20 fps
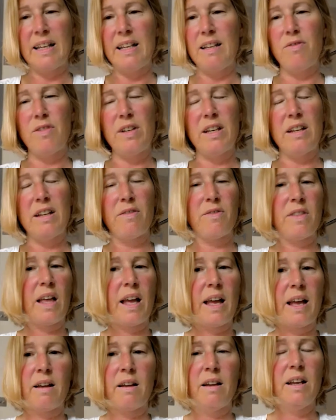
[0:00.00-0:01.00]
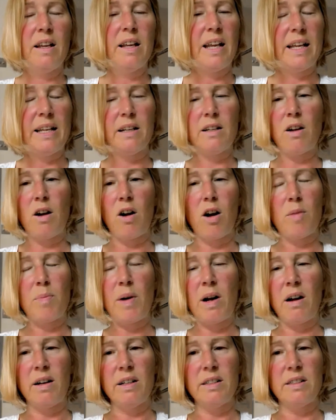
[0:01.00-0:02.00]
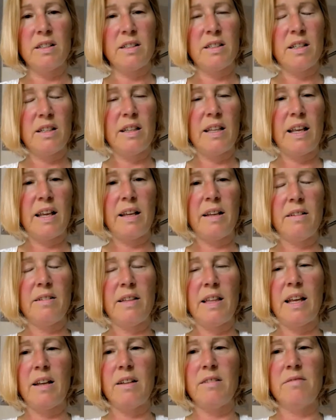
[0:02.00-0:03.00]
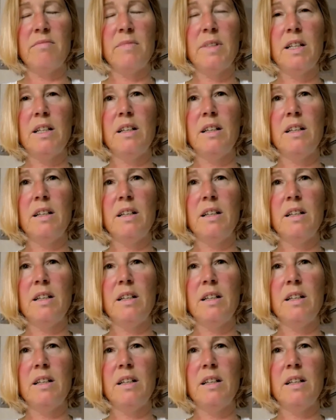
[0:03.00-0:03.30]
and even if they're in a car behind us, and their